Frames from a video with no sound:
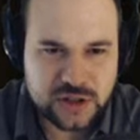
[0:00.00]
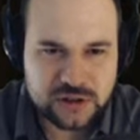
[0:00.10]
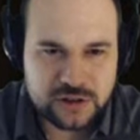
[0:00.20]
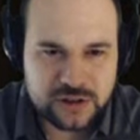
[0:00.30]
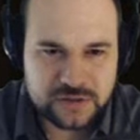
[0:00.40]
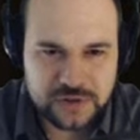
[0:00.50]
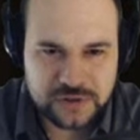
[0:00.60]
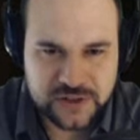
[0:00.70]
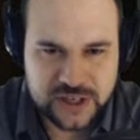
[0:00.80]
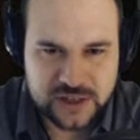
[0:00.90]
Your delivery
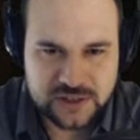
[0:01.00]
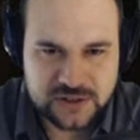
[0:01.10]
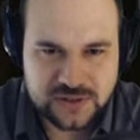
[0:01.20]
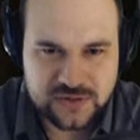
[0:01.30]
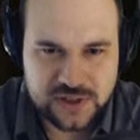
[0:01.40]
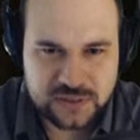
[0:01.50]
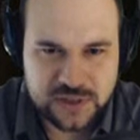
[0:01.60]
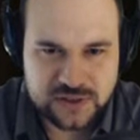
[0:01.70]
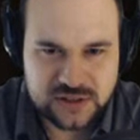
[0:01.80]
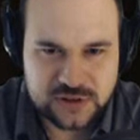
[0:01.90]
of cannons to
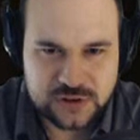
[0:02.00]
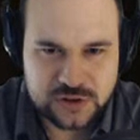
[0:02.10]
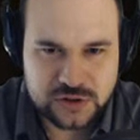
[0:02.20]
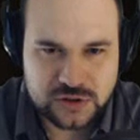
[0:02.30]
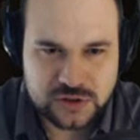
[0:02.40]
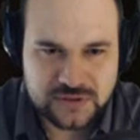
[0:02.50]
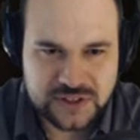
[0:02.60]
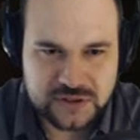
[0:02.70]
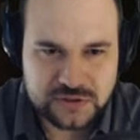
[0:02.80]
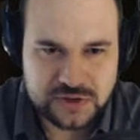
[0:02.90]
Valmy has ensured our
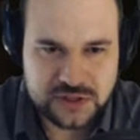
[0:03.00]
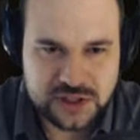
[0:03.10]
victory.